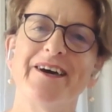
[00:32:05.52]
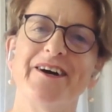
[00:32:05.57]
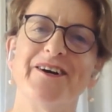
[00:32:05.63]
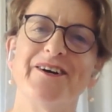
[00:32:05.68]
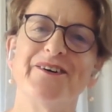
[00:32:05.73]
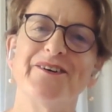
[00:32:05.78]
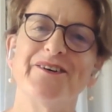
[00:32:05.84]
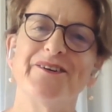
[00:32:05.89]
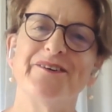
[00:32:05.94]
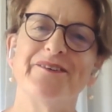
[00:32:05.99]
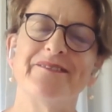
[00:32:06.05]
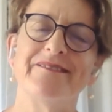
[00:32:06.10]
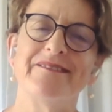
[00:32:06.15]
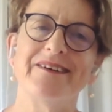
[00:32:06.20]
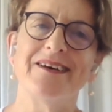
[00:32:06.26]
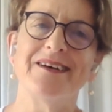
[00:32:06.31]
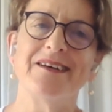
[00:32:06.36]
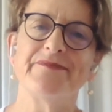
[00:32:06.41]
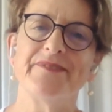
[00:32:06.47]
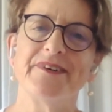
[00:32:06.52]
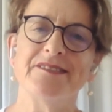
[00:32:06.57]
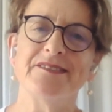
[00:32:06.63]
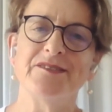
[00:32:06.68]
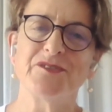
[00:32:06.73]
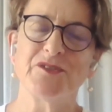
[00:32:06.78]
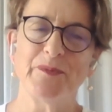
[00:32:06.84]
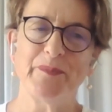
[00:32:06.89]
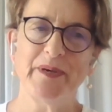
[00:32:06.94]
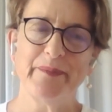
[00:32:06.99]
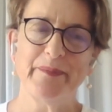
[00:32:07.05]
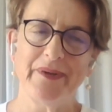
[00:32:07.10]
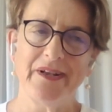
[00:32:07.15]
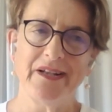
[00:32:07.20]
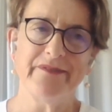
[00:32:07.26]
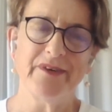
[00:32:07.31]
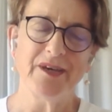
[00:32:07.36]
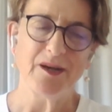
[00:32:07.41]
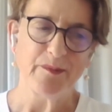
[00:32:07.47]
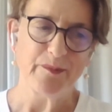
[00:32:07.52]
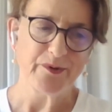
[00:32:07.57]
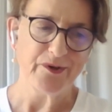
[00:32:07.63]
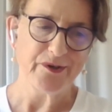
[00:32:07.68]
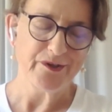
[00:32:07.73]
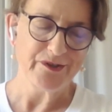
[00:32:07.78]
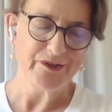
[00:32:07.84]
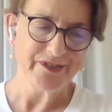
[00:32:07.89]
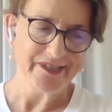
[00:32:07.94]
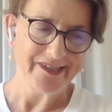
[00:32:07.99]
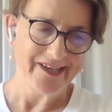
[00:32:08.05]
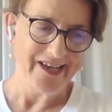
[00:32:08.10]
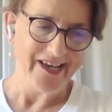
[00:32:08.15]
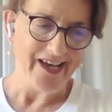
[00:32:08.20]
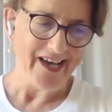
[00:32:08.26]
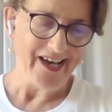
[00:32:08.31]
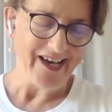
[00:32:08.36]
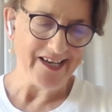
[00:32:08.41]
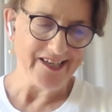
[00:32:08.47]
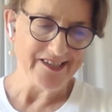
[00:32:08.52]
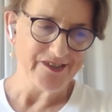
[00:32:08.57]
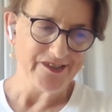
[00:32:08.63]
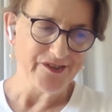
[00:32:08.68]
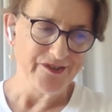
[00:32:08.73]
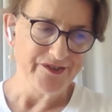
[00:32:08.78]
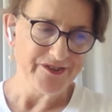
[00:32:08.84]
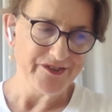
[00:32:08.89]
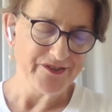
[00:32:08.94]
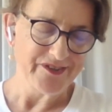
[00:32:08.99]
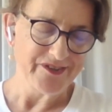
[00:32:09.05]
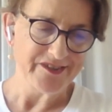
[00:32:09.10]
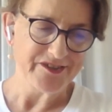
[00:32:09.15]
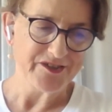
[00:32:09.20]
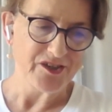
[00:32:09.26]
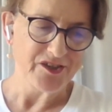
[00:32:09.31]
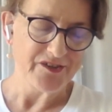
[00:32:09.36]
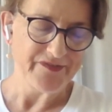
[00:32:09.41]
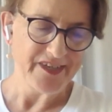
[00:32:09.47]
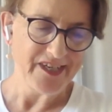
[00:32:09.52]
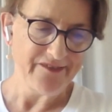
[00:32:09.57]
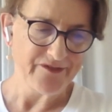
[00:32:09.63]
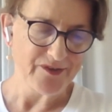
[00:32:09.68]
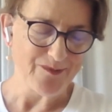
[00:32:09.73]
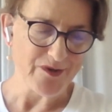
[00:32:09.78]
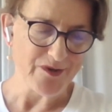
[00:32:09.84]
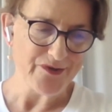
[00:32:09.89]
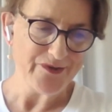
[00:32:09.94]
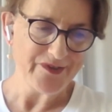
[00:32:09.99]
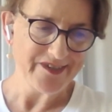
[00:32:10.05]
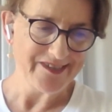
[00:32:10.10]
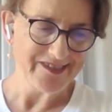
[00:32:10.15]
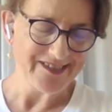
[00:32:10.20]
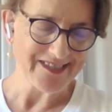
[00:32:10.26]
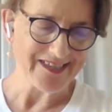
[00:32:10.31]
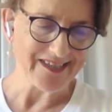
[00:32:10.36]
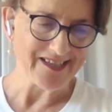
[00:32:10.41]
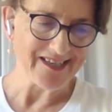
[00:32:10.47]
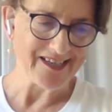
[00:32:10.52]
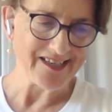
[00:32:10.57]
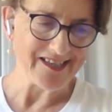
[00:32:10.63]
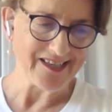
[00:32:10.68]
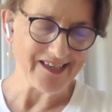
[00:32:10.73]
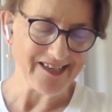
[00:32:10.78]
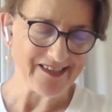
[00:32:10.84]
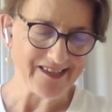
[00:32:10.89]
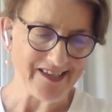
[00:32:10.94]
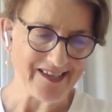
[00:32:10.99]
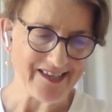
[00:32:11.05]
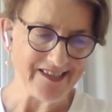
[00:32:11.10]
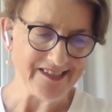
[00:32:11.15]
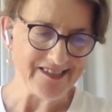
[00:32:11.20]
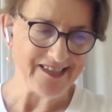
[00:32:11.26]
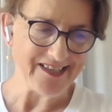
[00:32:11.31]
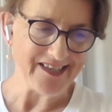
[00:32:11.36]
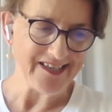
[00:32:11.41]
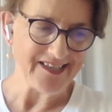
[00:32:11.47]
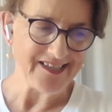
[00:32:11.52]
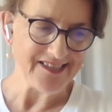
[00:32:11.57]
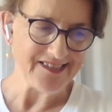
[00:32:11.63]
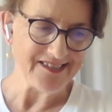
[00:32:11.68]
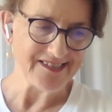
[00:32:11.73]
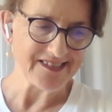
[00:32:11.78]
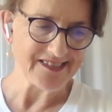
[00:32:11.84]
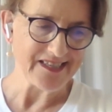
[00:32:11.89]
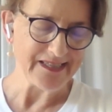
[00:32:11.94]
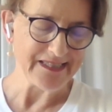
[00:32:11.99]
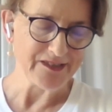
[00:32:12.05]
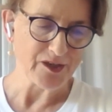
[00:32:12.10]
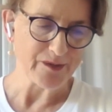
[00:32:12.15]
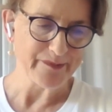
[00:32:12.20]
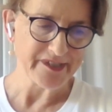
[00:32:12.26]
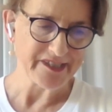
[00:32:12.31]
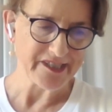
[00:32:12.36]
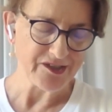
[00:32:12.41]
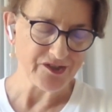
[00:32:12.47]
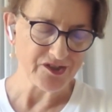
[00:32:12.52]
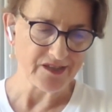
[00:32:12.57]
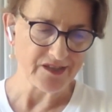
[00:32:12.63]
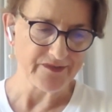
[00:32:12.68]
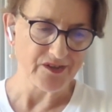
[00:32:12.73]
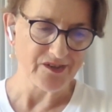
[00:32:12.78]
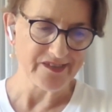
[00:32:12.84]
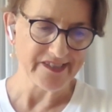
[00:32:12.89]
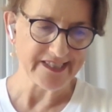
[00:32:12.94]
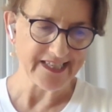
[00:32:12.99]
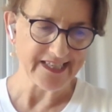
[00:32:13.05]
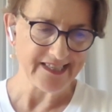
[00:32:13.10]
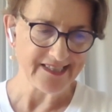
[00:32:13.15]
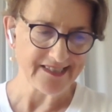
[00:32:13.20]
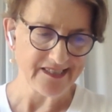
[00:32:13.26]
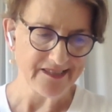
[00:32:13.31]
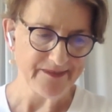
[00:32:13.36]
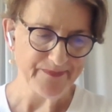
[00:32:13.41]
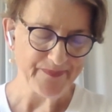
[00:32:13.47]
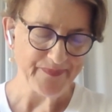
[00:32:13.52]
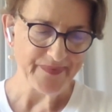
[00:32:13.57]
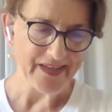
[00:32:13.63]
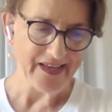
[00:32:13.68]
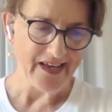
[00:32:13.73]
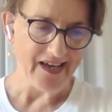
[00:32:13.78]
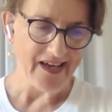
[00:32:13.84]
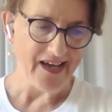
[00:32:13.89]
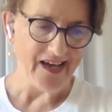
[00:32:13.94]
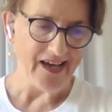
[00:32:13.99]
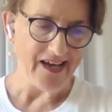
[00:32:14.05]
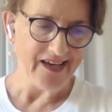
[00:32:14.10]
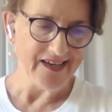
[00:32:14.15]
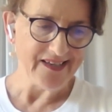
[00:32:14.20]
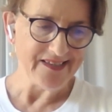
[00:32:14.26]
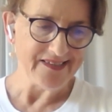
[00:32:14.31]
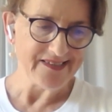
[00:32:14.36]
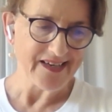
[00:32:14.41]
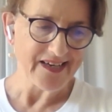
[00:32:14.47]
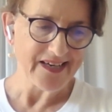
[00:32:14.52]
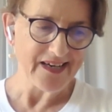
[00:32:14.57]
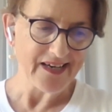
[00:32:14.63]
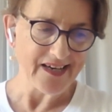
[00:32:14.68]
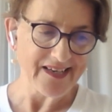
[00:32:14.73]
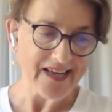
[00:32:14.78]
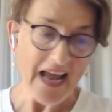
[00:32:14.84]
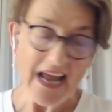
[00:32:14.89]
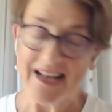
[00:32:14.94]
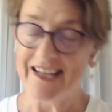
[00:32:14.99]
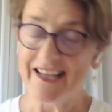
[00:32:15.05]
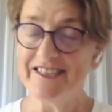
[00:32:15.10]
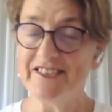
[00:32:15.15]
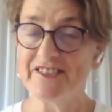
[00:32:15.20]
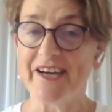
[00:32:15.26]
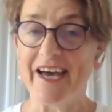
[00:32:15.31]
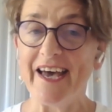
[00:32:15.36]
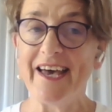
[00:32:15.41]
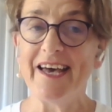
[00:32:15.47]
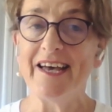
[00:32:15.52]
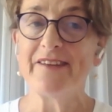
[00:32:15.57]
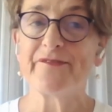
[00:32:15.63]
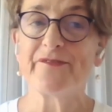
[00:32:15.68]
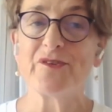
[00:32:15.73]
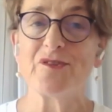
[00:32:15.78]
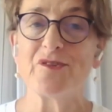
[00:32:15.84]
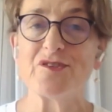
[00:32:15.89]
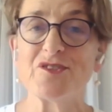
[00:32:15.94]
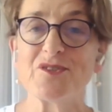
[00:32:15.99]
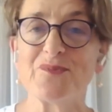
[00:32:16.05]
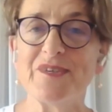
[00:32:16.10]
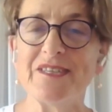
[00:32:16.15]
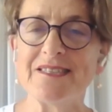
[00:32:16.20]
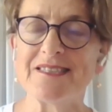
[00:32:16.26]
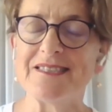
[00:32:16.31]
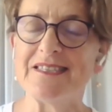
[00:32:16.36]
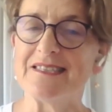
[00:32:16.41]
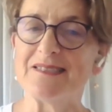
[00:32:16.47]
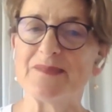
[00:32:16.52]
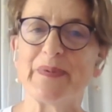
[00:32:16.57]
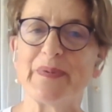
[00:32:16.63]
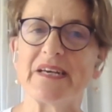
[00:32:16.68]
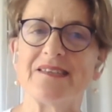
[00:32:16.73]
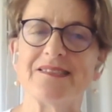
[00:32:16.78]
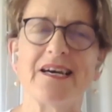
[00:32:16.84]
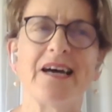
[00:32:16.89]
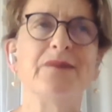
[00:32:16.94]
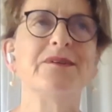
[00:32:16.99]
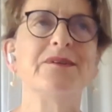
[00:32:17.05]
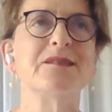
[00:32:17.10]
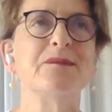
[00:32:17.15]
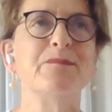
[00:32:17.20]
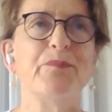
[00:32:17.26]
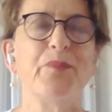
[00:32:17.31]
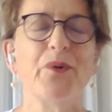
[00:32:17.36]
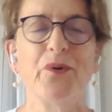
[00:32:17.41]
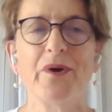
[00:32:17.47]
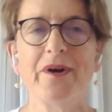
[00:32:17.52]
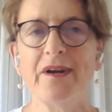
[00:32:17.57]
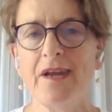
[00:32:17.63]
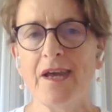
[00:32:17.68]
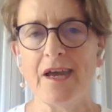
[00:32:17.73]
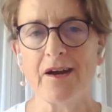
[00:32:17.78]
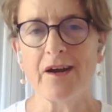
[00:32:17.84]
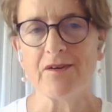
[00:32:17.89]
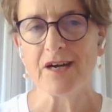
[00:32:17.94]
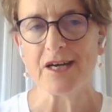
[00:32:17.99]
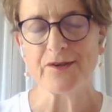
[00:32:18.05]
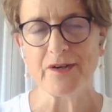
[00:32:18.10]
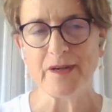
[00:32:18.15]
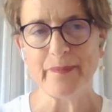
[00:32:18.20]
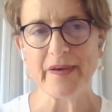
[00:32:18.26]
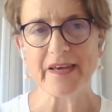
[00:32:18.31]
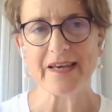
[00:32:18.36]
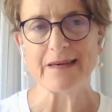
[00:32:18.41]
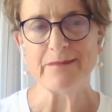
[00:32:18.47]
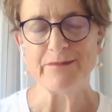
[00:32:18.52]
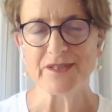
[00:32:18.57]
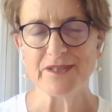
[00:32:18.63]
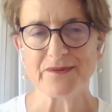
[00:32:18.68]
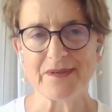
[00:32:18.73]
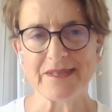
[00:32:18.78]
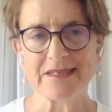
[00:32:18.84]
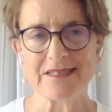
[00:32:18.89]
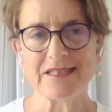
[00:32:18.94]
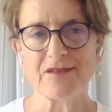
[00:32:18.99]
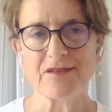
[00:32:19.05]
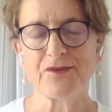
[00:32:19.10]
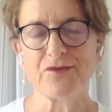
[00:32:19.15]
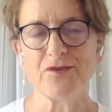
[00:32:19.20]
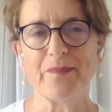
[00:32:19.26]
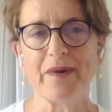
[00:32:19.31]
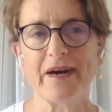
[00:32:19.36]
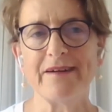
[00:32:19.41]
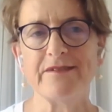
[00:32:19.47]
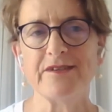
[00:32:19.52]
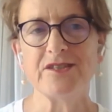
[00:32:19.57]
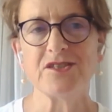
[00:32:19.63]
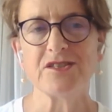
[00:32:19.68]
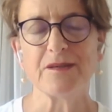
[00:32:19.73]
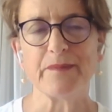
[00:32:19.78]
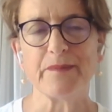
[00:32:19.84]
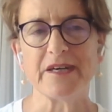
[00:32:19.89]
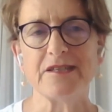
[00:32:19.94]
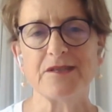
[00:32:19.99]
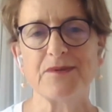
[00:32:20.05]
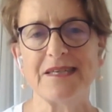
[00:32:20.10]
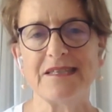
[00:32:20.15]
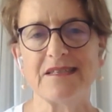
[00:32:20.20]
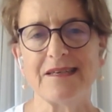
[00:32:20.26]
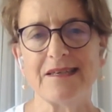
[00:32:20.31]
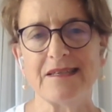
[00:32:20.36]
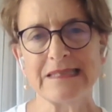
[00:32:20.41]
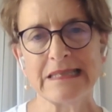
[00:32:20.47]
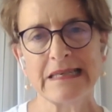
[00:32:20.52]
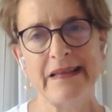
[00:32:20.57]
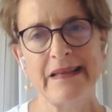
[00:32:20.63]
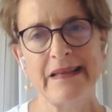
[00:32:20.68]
Her advice to people living abroad, and also the survey from Lukas, his interpretation of all the data. And I'd like to add for the Swissness, because I wasn't born here, I only became Swiss through marriage in my 20s.